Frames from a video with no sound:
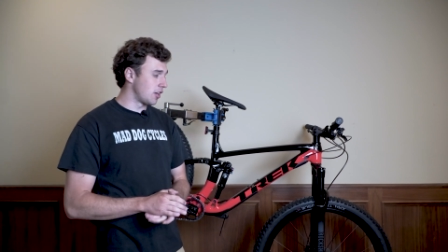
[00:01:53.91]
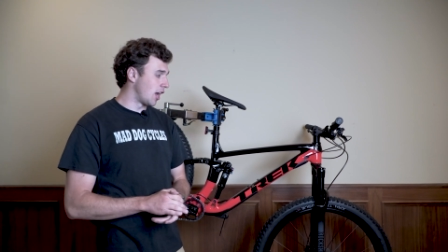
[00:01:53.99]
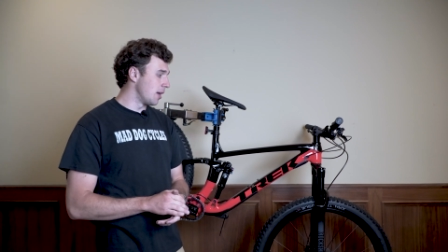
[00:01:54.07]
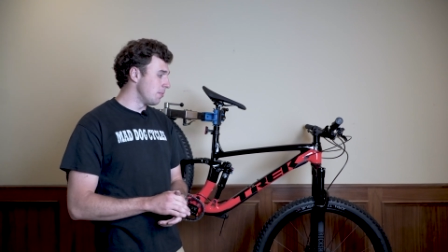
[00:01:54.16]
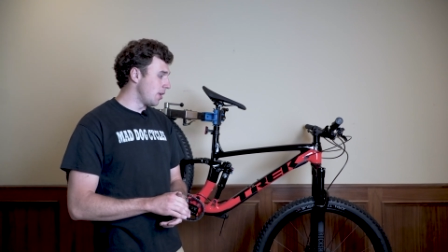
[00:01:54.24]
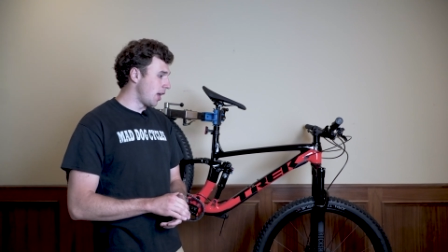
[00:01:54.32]
the
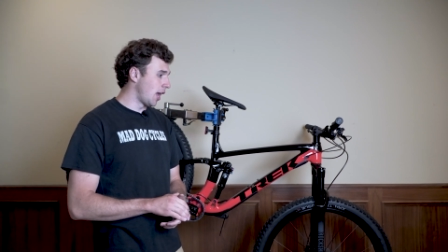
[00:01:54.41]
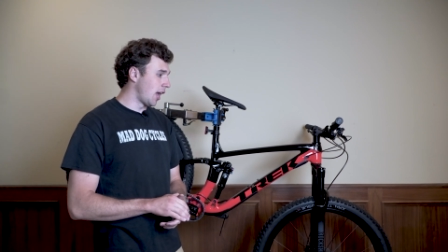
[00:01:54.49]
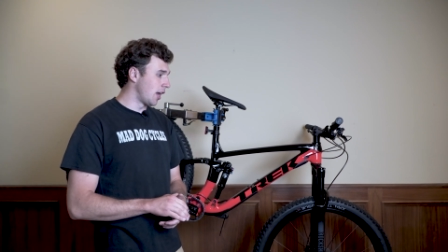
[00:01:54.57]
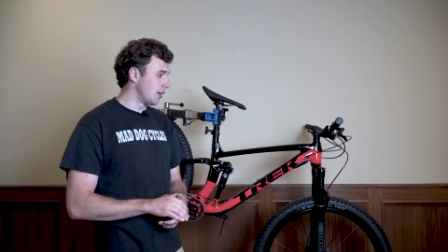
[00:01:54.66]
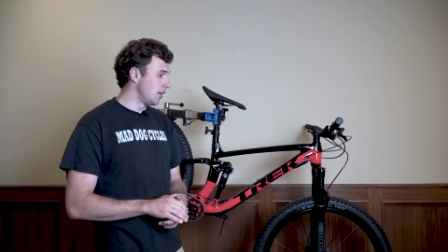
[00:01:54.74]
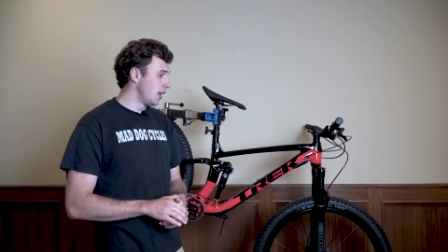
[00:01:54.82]
time,
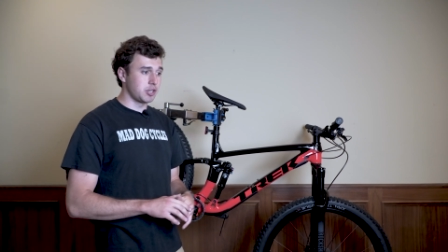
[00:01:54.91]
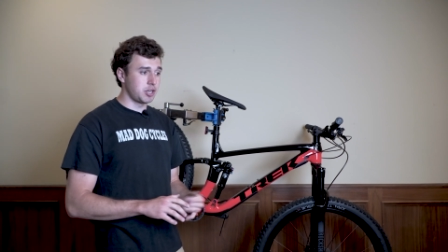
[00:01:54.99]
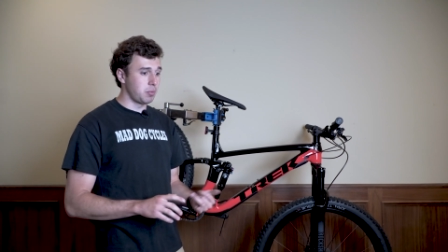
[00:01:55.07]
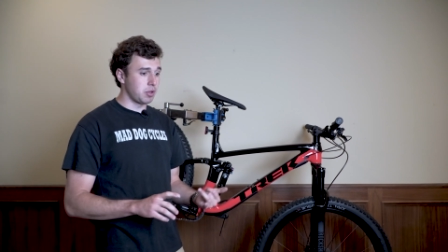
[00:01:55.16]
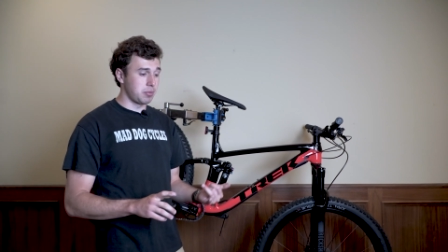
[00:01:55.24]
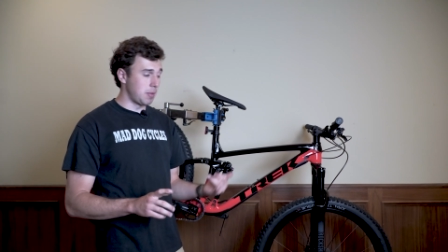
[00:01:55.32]
and
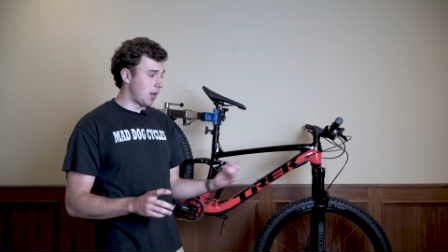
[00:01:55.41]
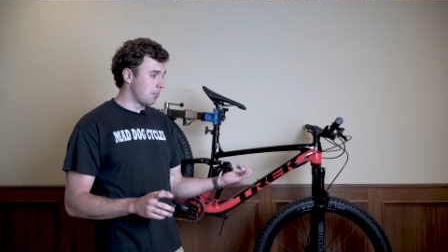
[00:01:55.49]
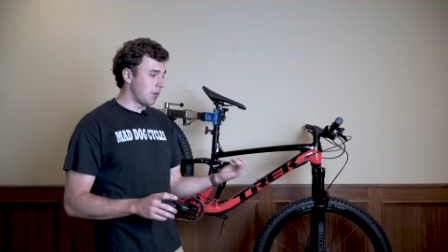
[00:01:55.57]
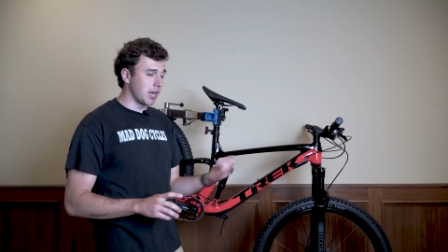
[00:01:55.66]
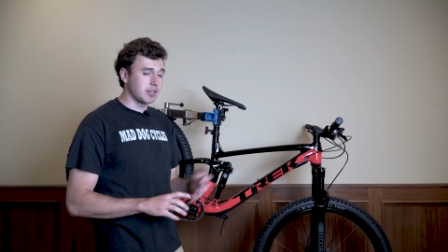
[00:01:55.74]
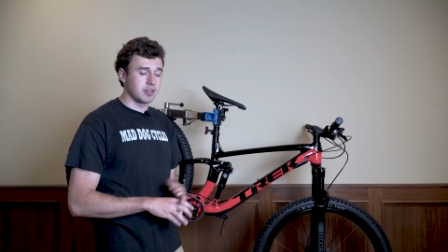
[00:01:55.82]
especially with
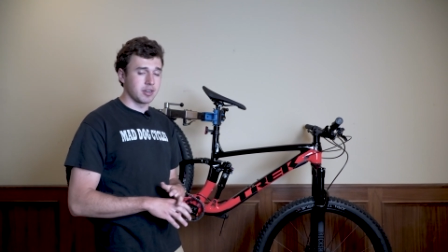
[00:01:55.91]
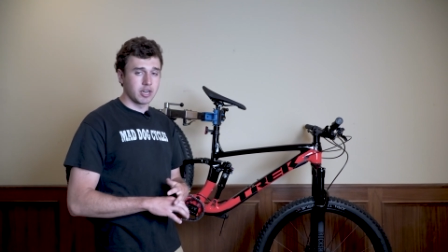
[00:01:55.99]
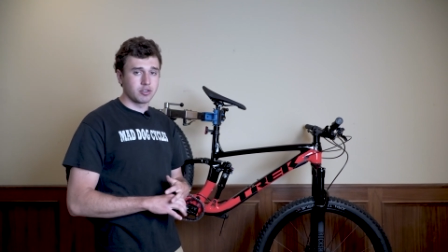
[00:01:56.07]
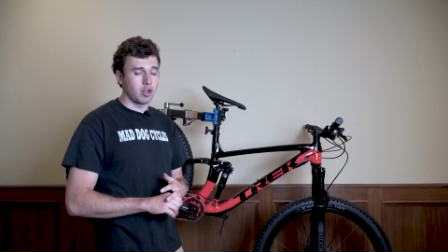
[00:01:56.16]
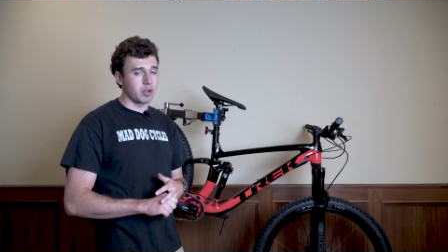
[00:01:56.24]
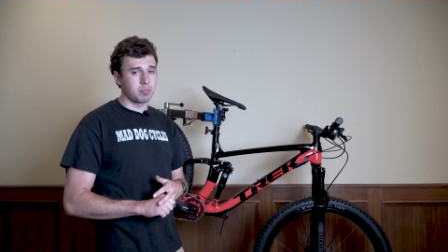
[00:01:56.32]
mountain bikes and
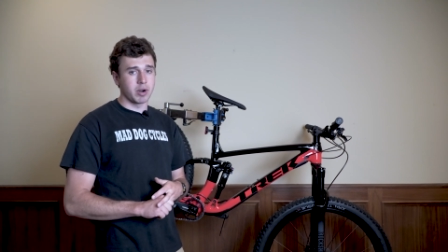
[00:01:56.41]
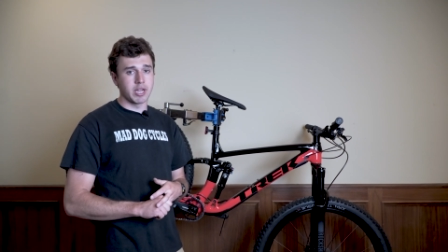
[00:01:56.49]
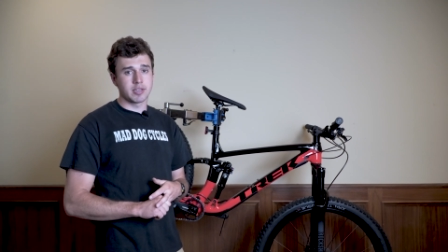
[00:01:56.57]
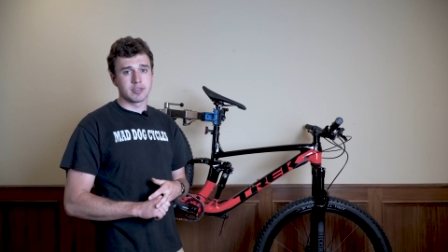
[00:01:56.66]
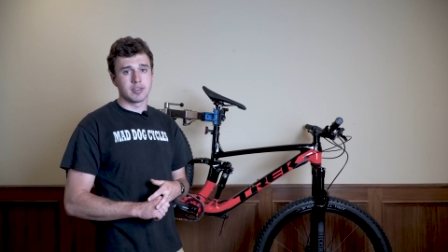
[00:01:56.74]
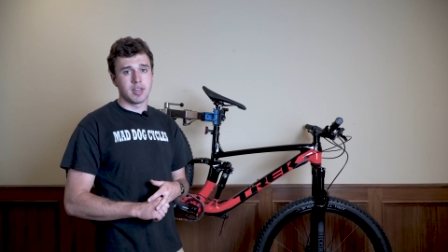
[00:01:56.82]
hydraulic
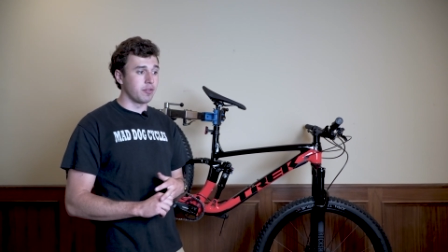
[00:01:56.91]
brakes,